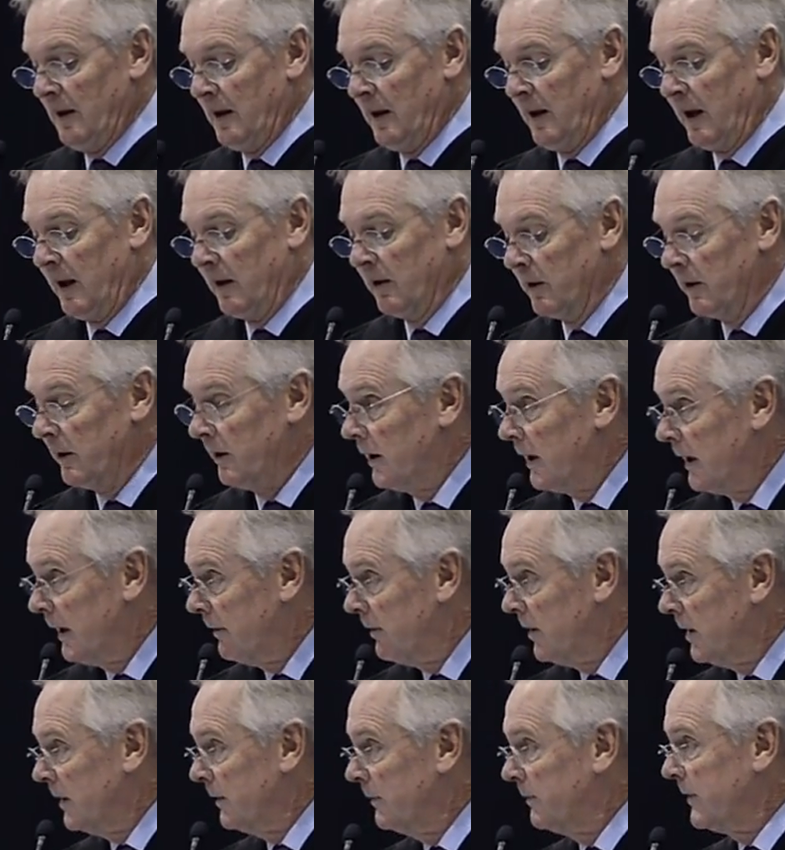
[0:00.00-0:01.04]
And I learned that
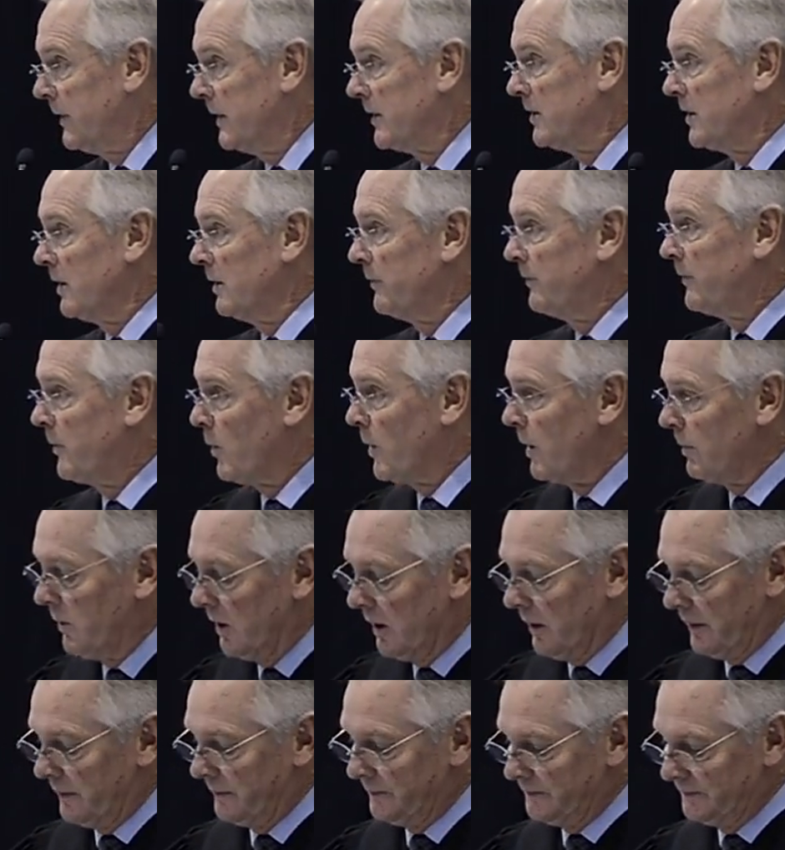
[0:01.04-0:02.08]
everything fits in a
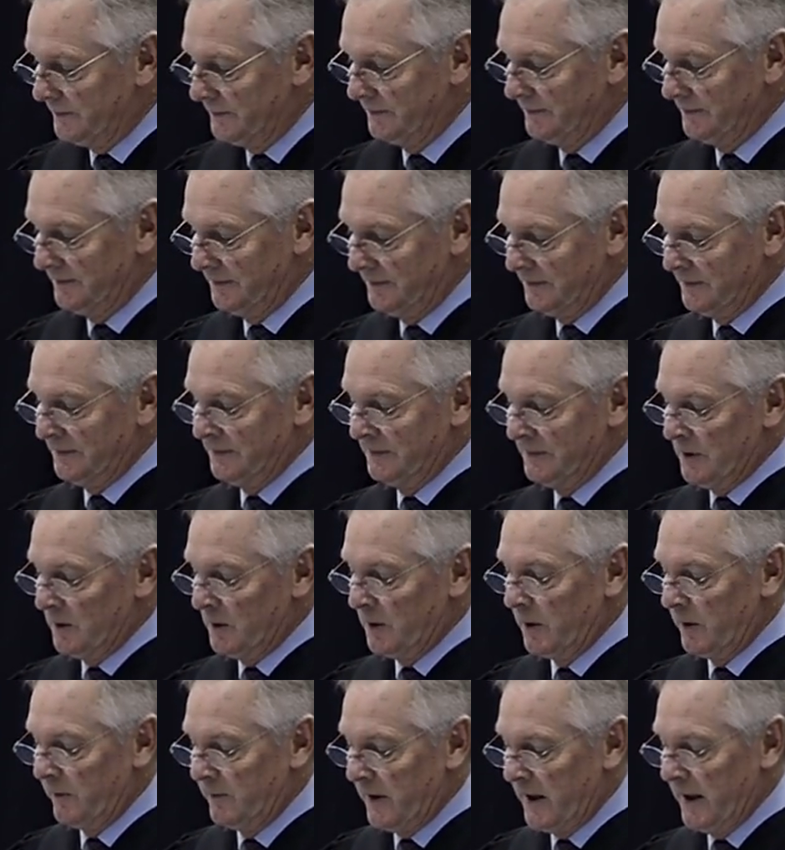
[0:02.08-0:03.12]
formula,
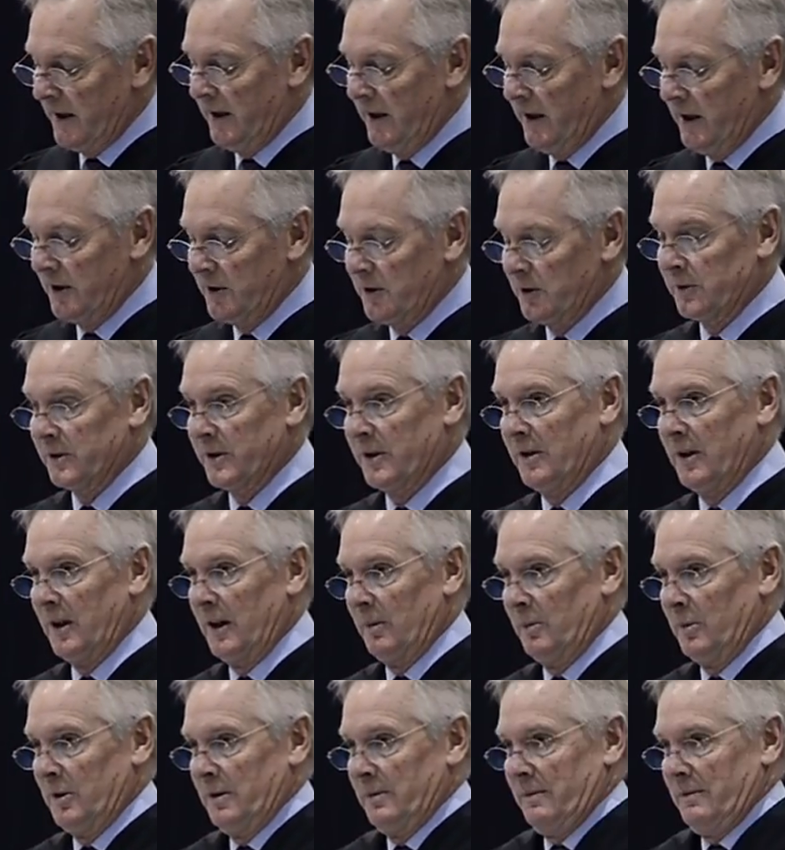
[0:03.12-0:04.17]
or a financial
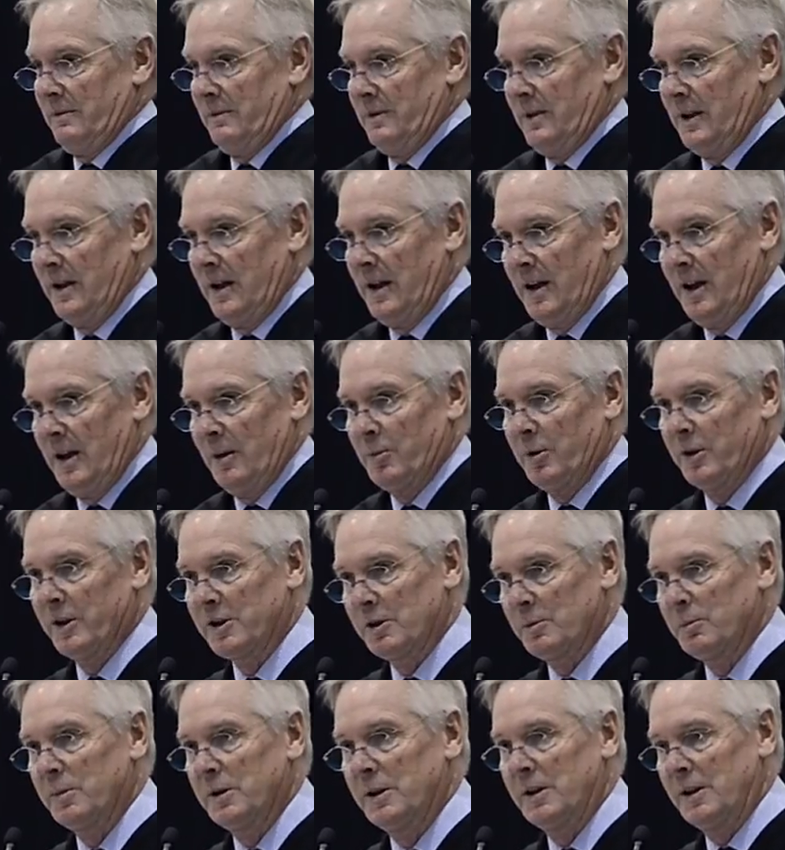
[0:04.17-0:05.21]
statement. An A
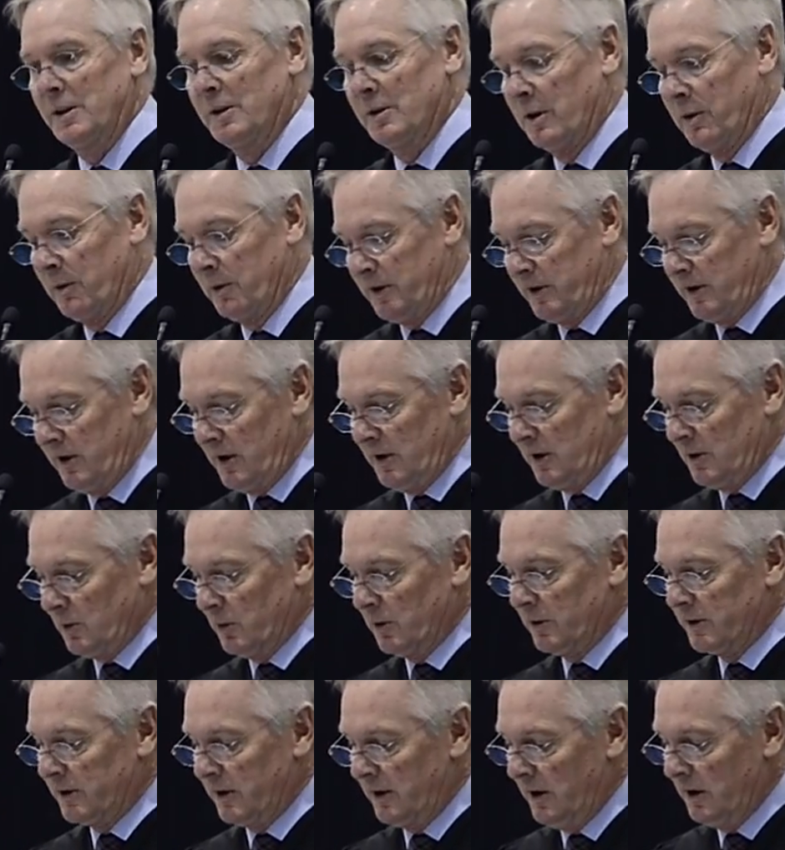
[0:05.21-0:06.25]
plus B always
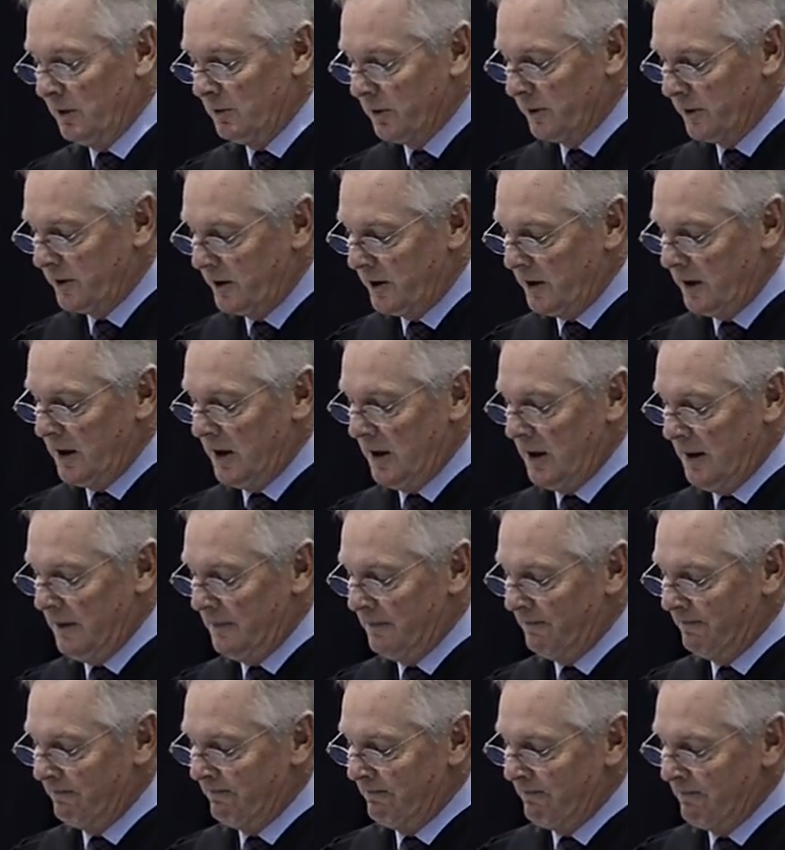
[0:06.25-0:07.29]
equals C.
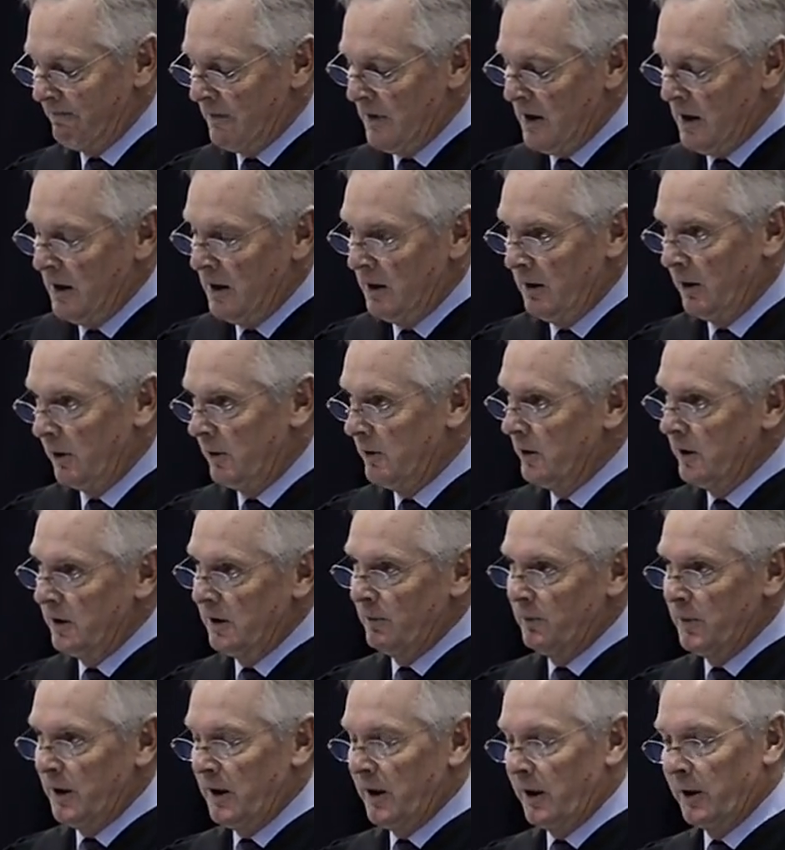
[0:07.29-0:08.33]
And there couldn't
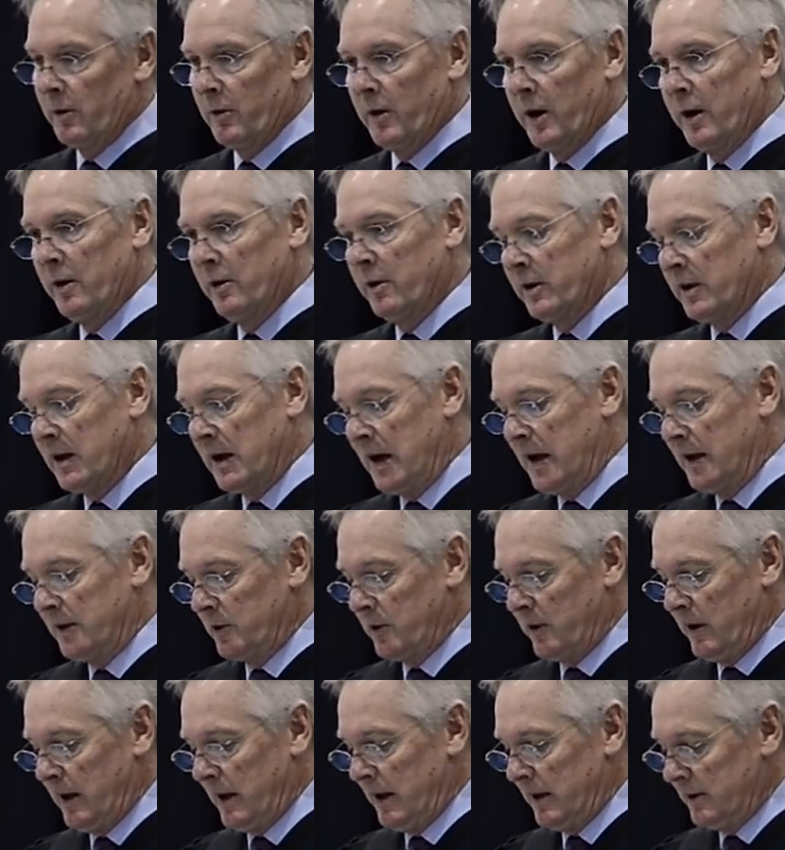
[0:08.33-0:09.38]
have been a greater
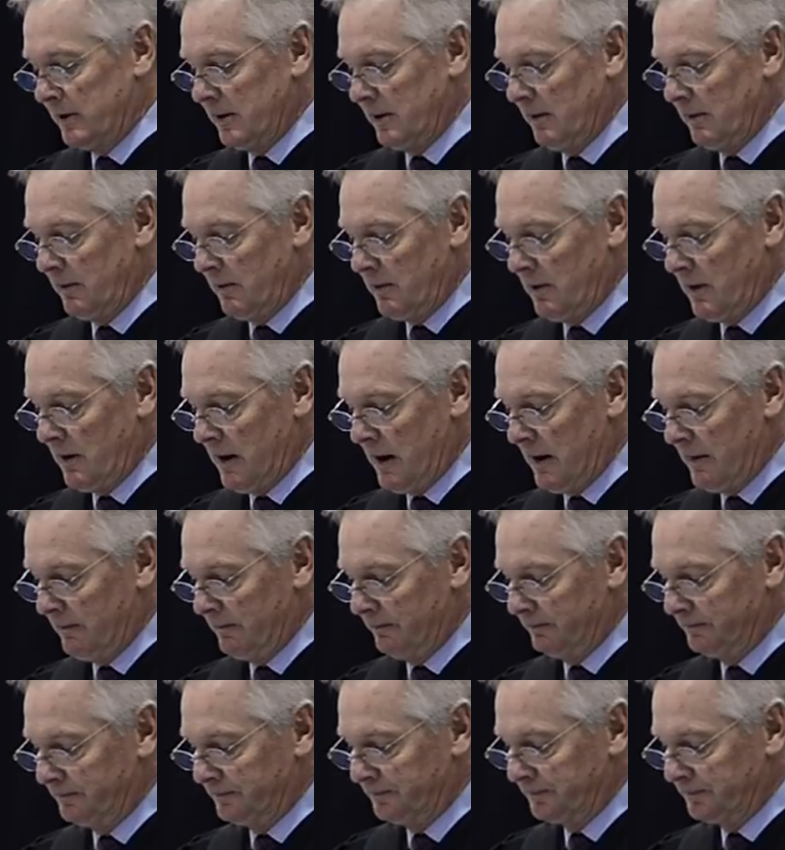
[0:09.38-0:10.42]
contrast in thought.